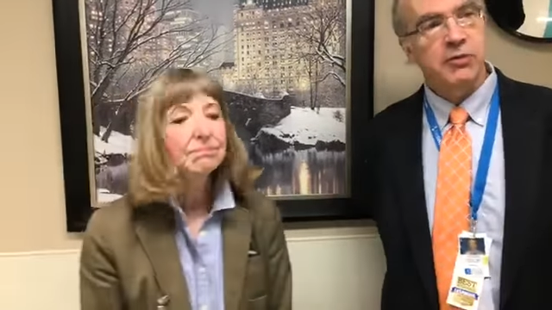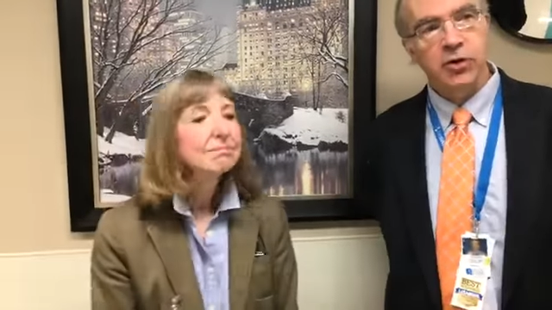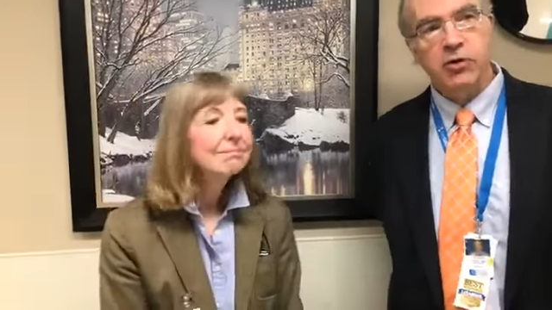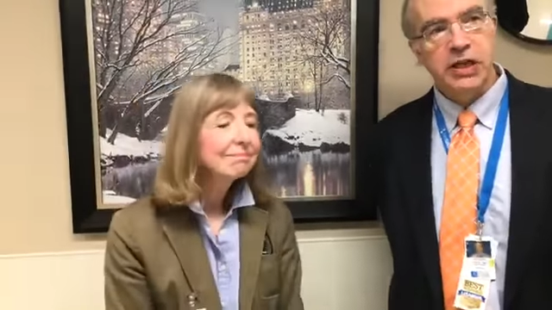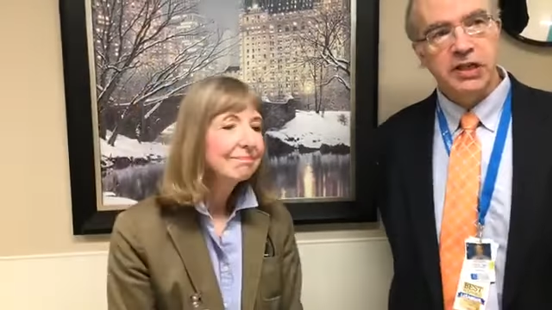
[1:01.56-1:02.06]
Speaker 1: of the
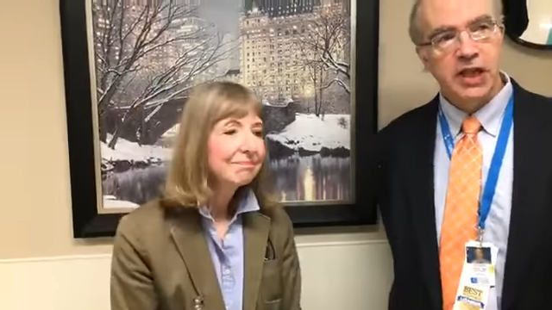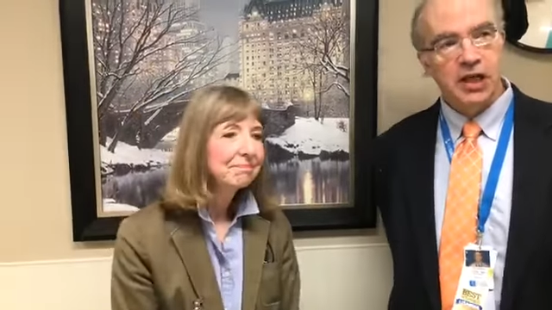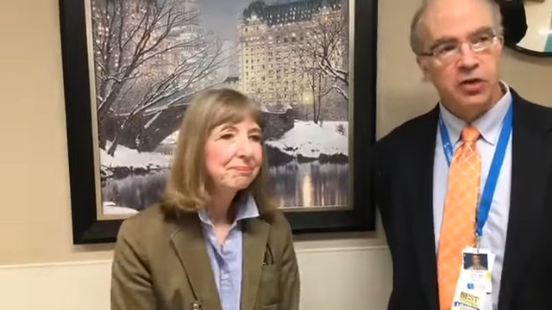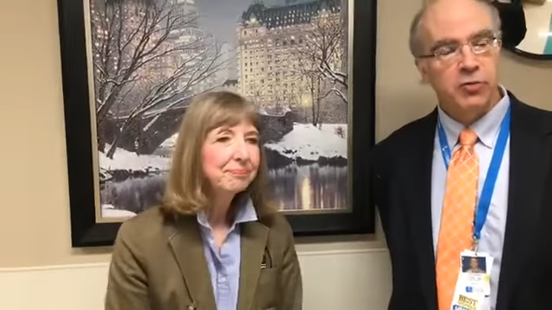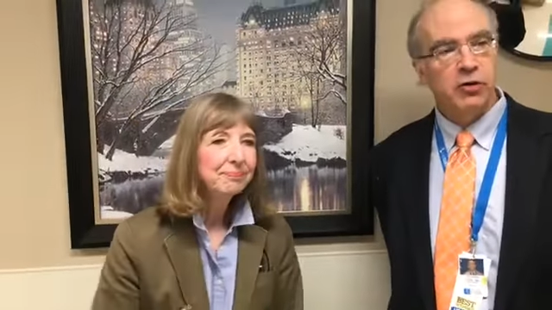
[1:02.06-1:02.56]
greatest cancer
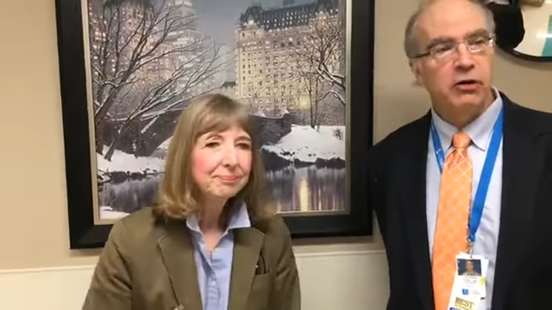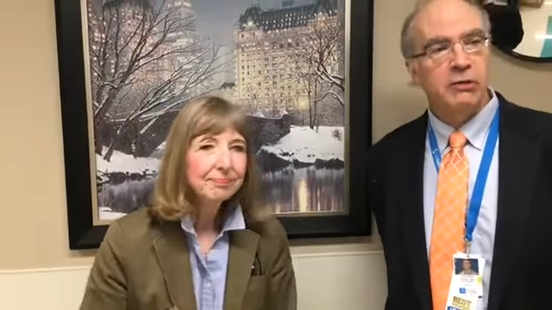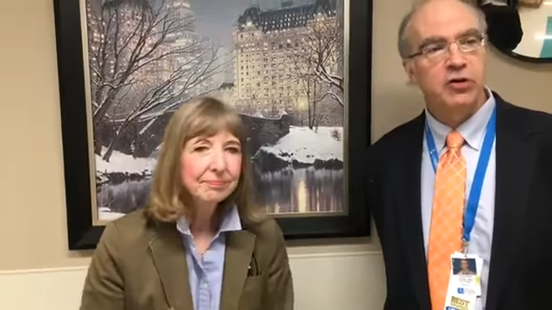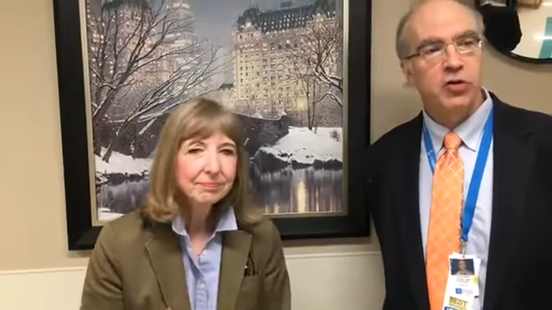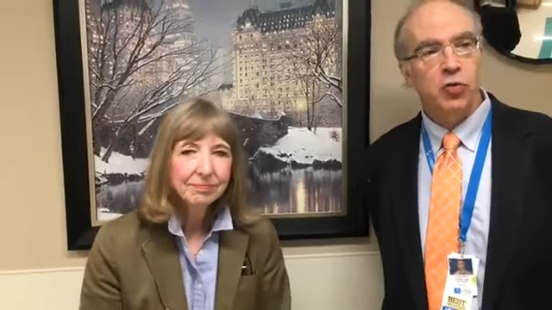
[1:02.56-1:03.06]
programs in
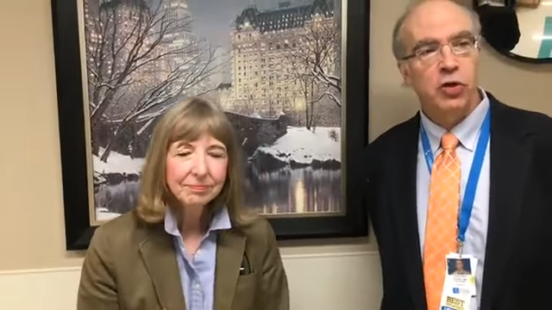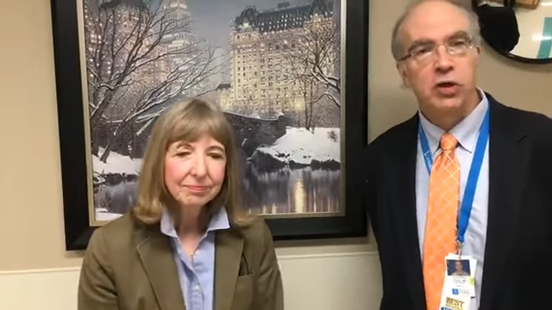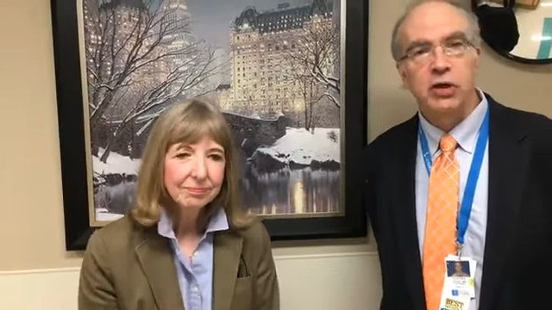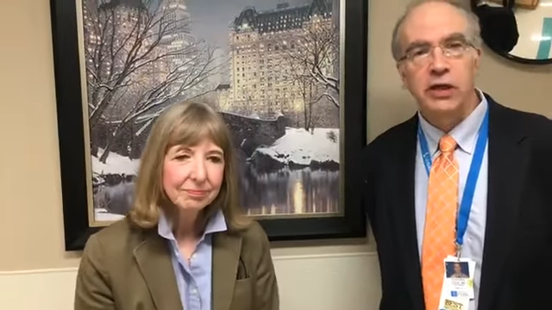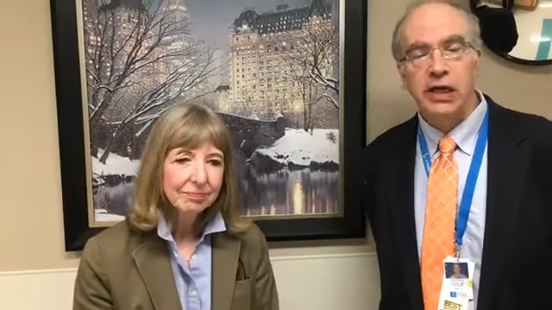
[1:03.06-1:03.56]
the
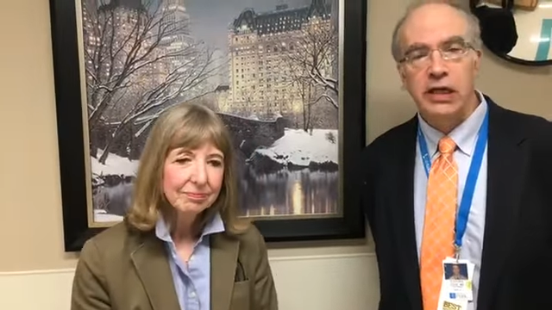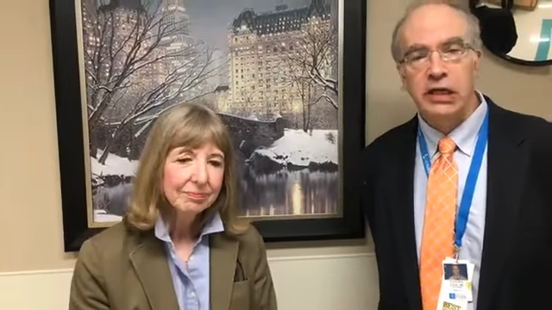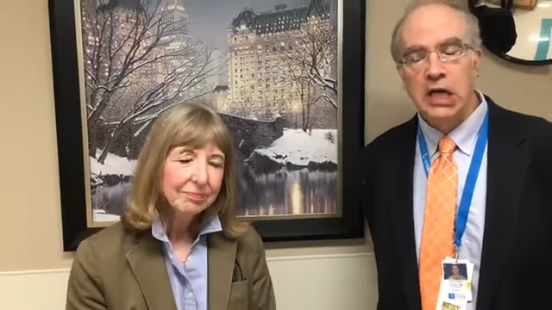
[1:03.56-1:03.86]
world, and